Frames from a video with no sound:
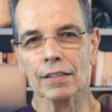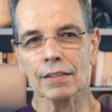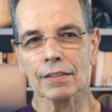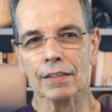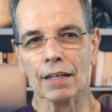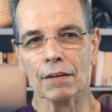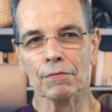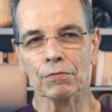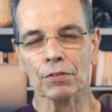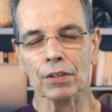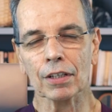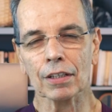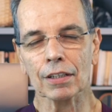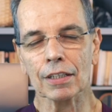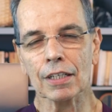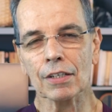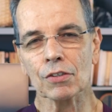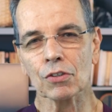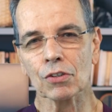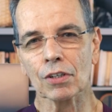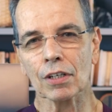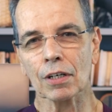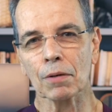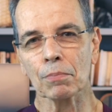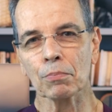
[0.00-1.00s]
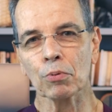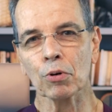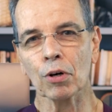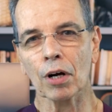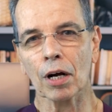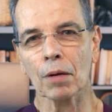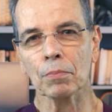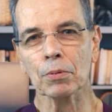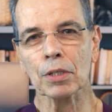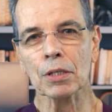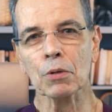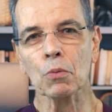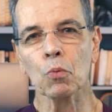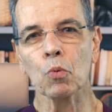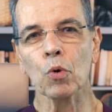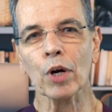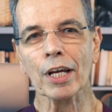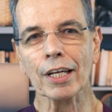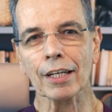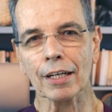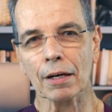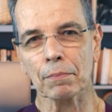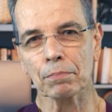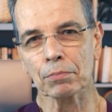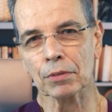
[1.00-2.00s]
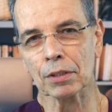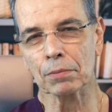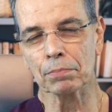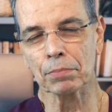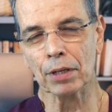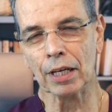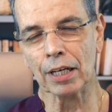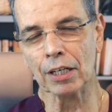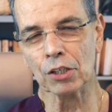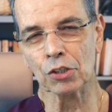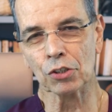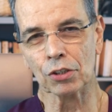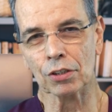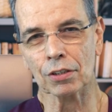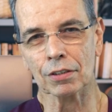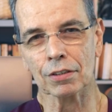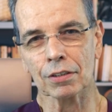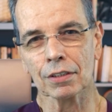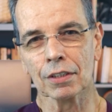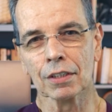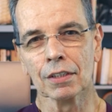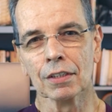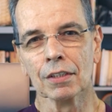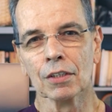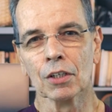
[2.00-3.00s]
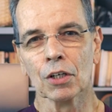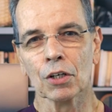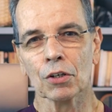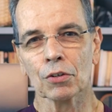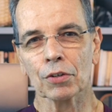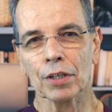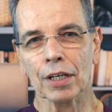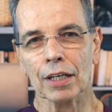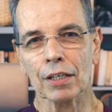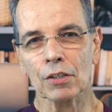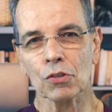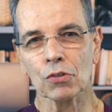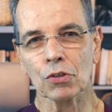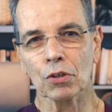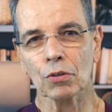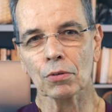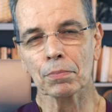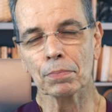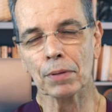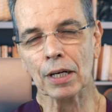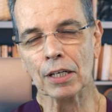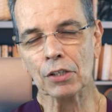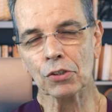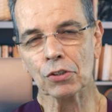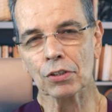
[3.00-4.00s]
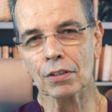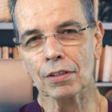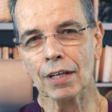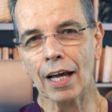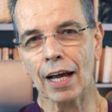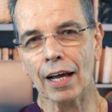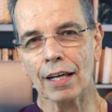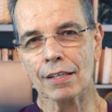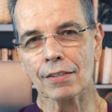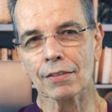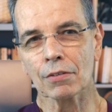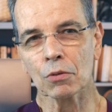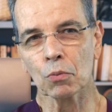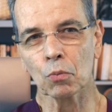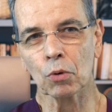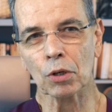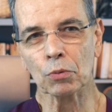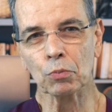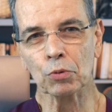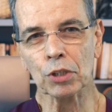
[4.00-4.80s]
definitely is going to probably wake up the patient. Okay, so the patient has what